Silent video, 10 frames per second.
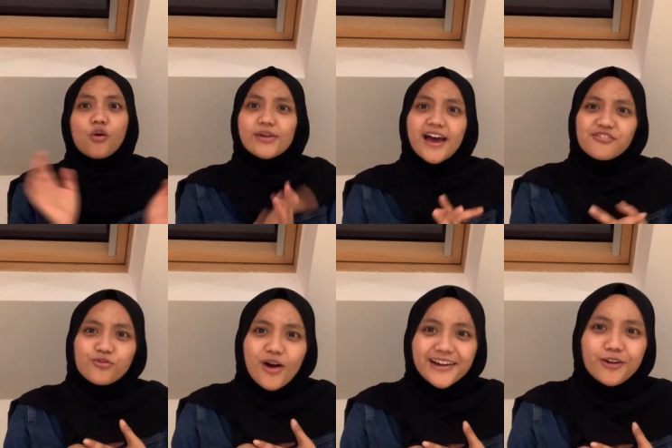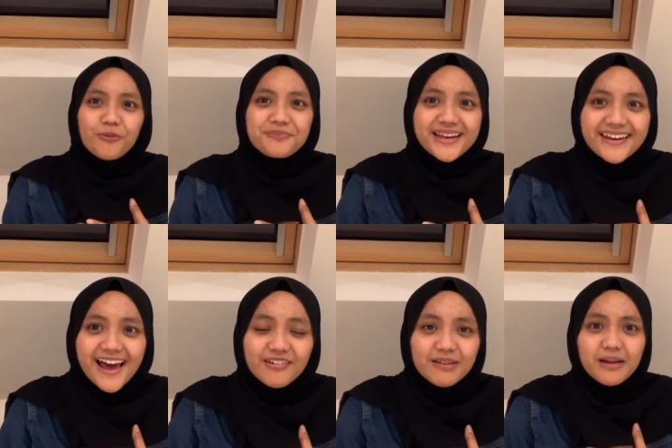we have one copy
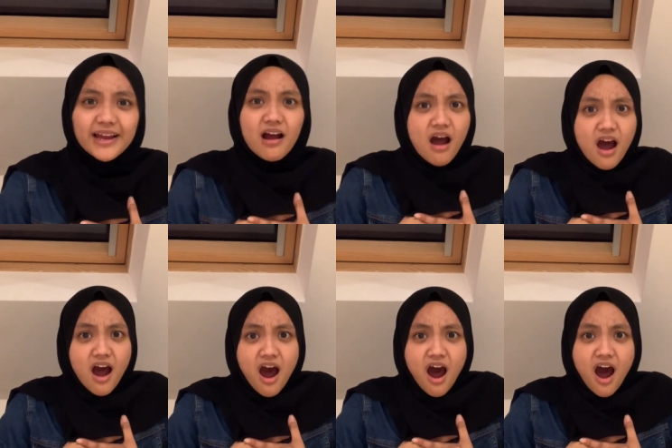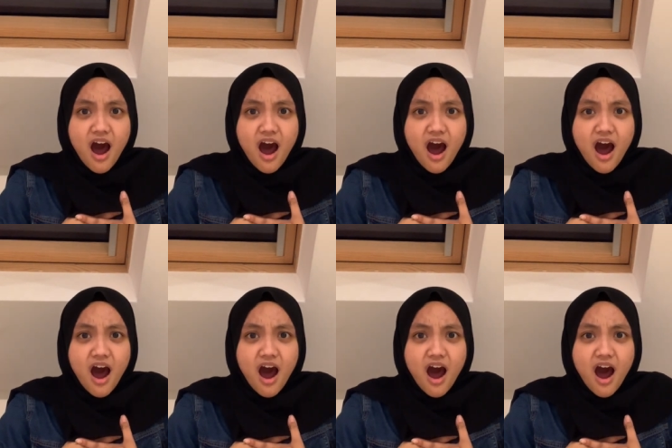left. I'm like, oh,